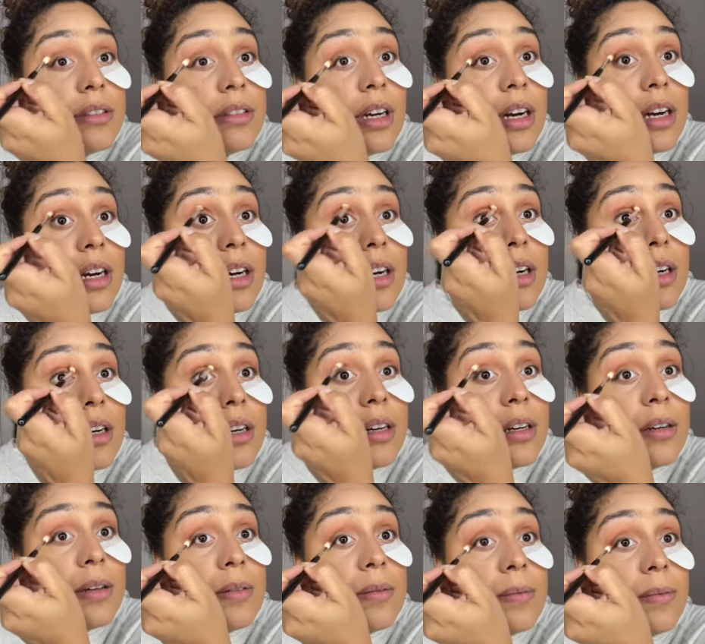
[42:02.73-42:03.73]

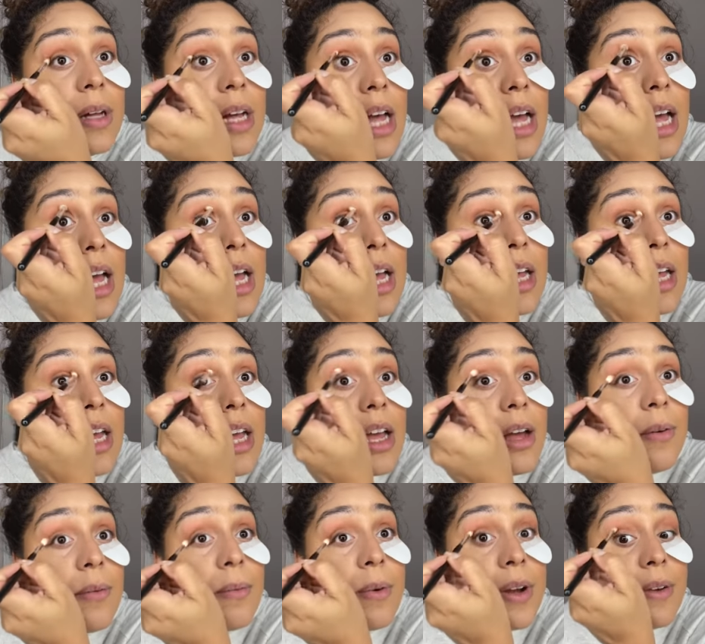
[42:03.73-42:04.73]
Um,
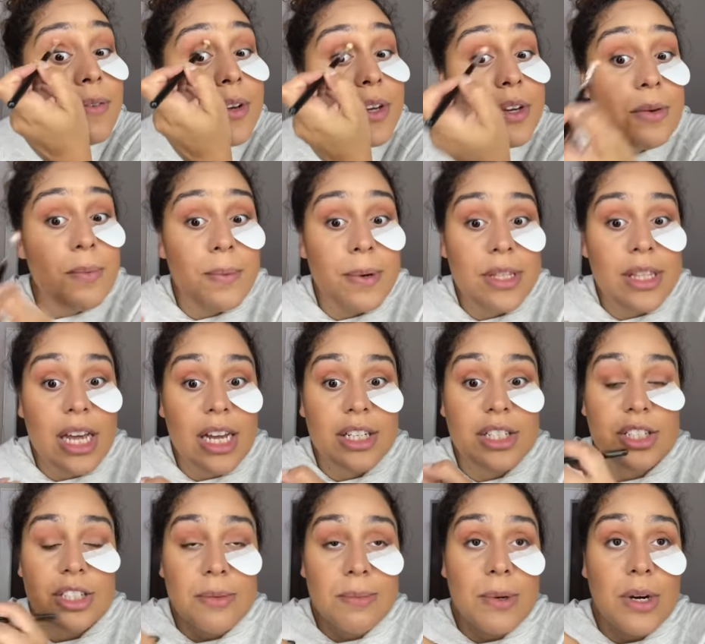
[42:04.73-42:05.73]
if you put that
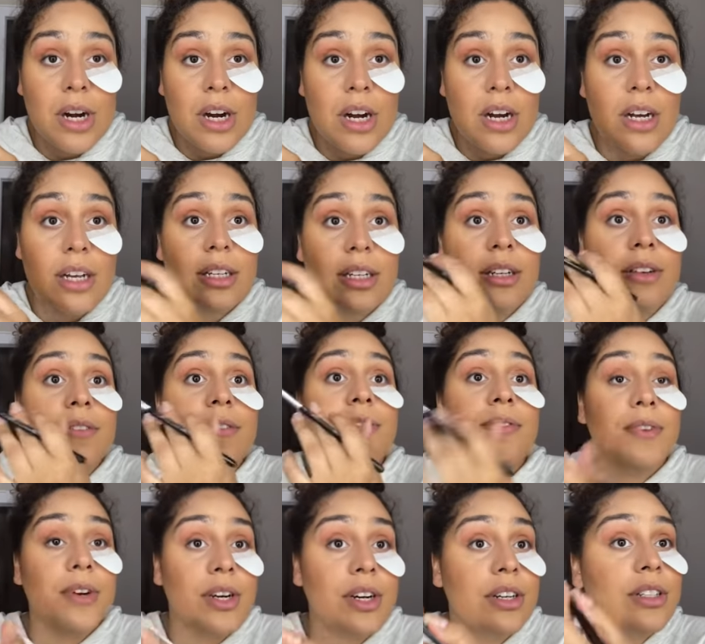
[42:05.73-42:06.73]
shimmer on
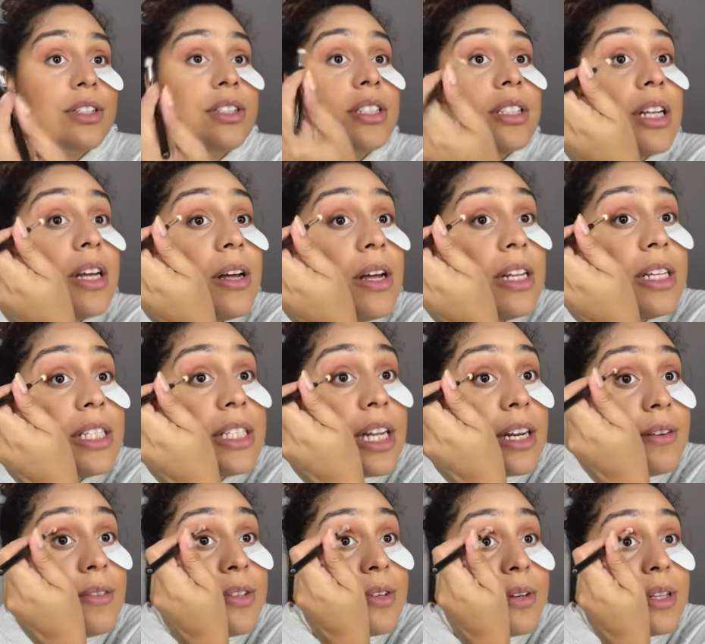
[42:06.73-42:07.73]
first
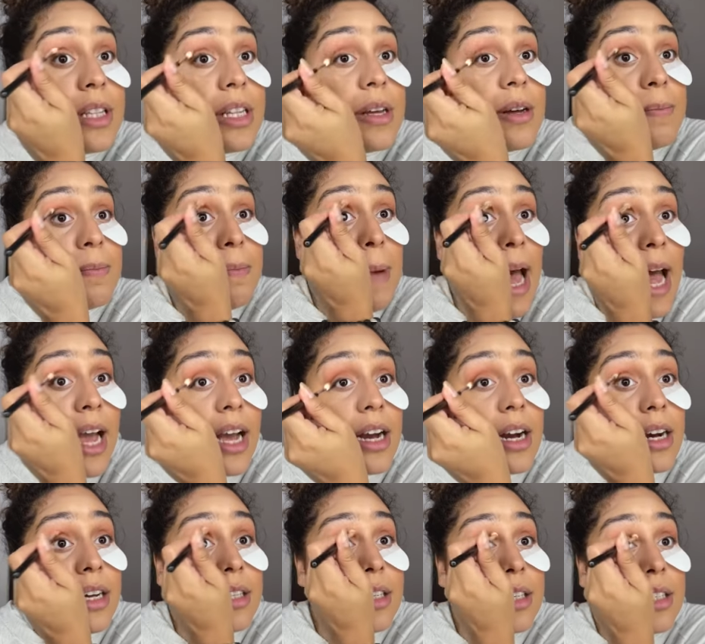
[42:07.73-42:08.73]
instead of doing the matte
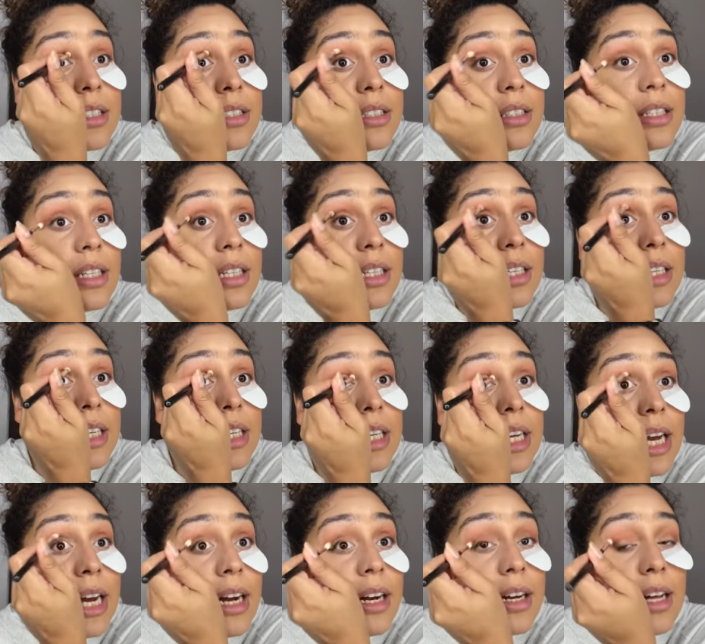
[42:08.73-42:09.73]
colors, then
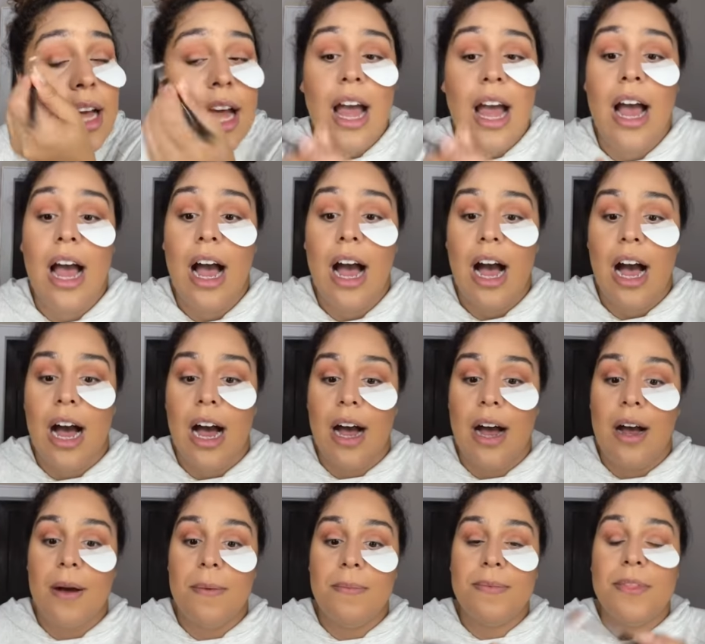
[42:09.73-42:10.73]
yeah.
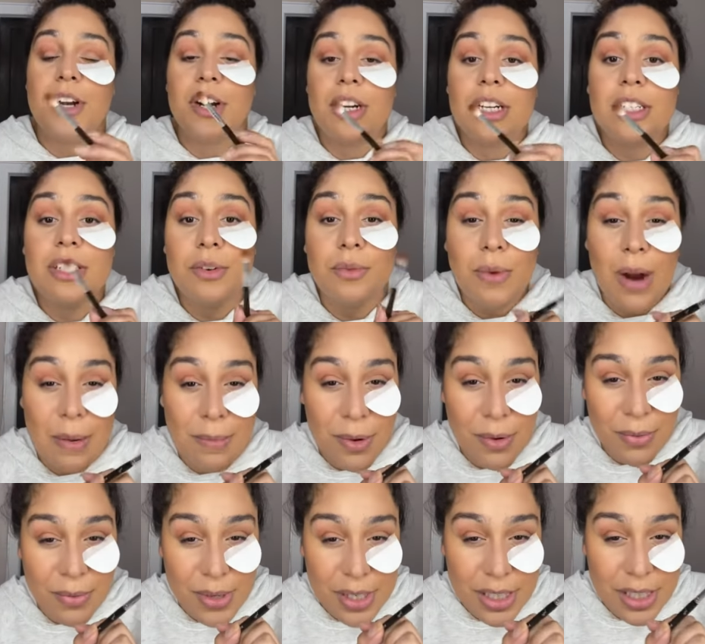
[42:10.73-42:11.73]
Um, there is a rhyme or
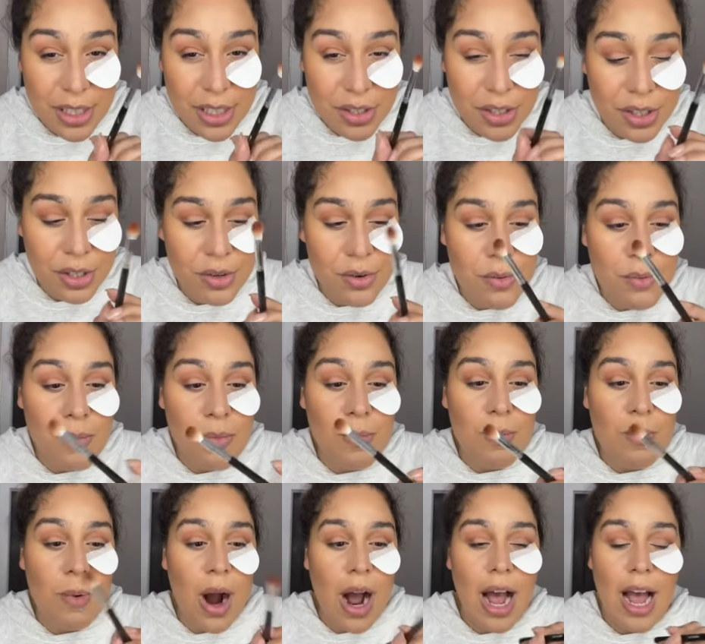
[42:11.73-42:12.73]
reason to
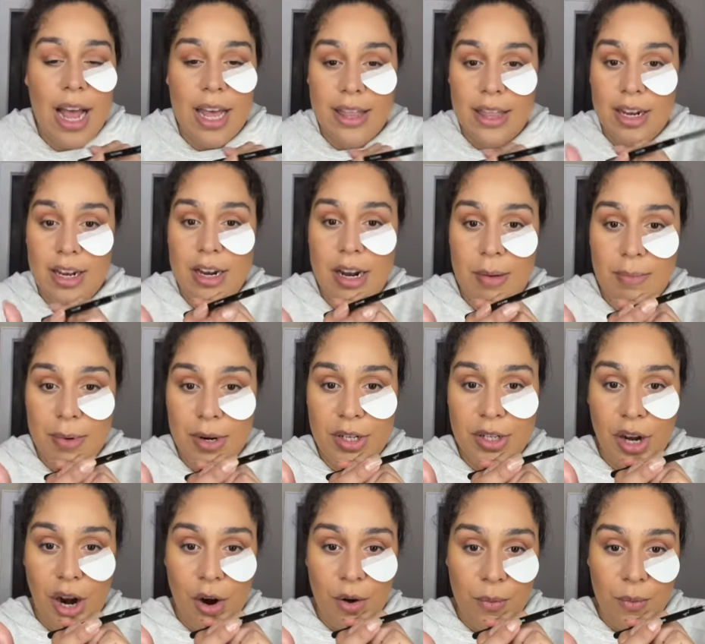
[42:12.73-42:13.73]
why the numbers
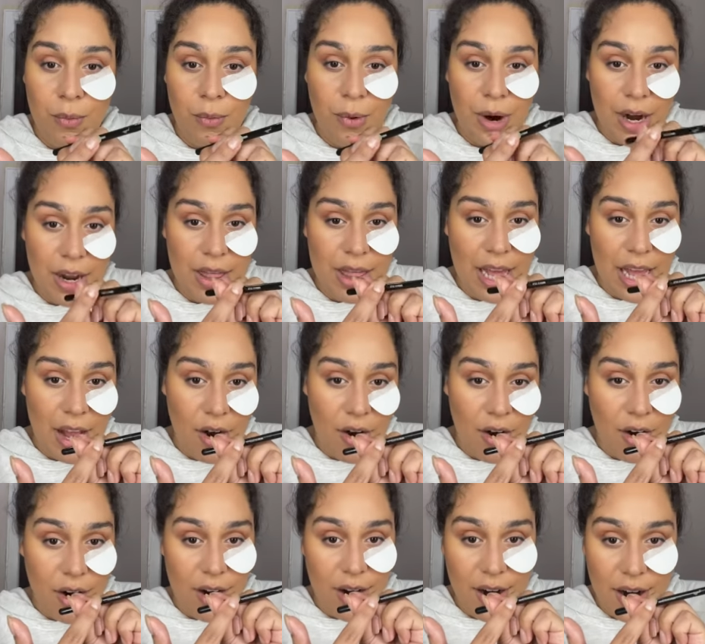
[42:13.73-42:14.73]
are where they
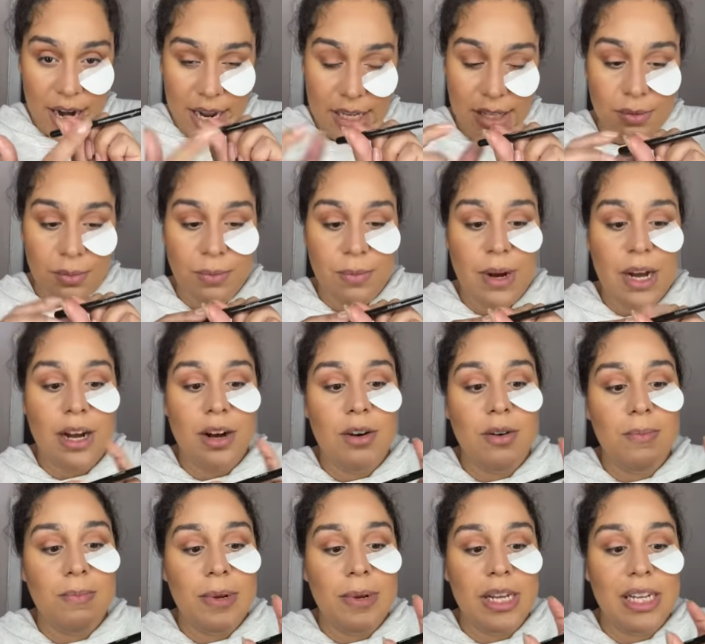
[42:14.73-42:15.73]
are as
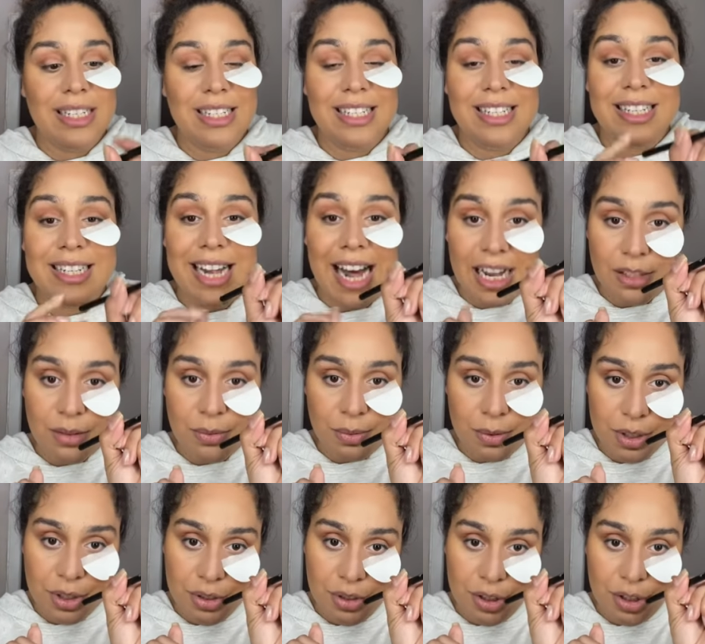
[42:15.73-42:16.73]
well, because that's
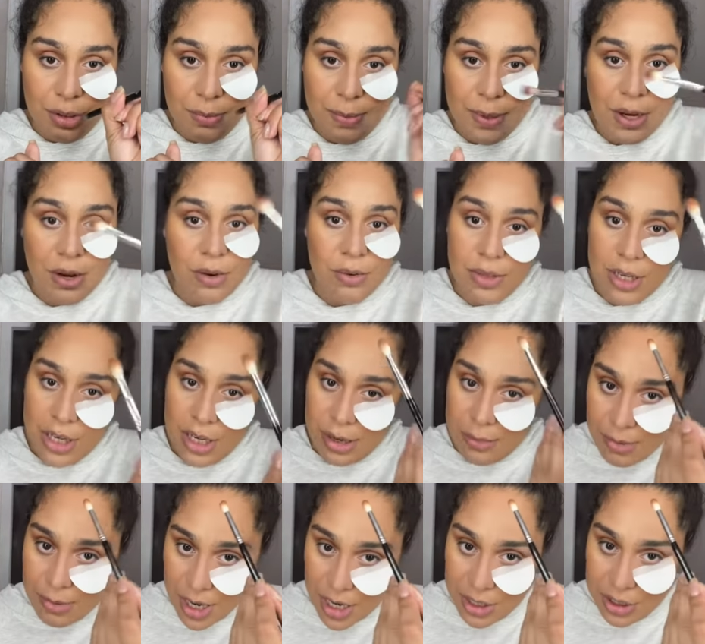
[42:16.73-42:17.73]
where you should be holding your
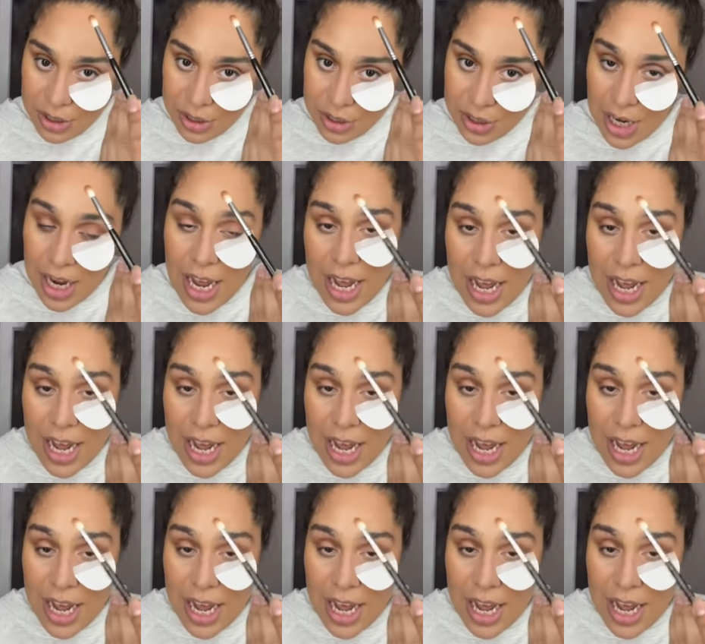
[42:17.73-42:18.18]
brush.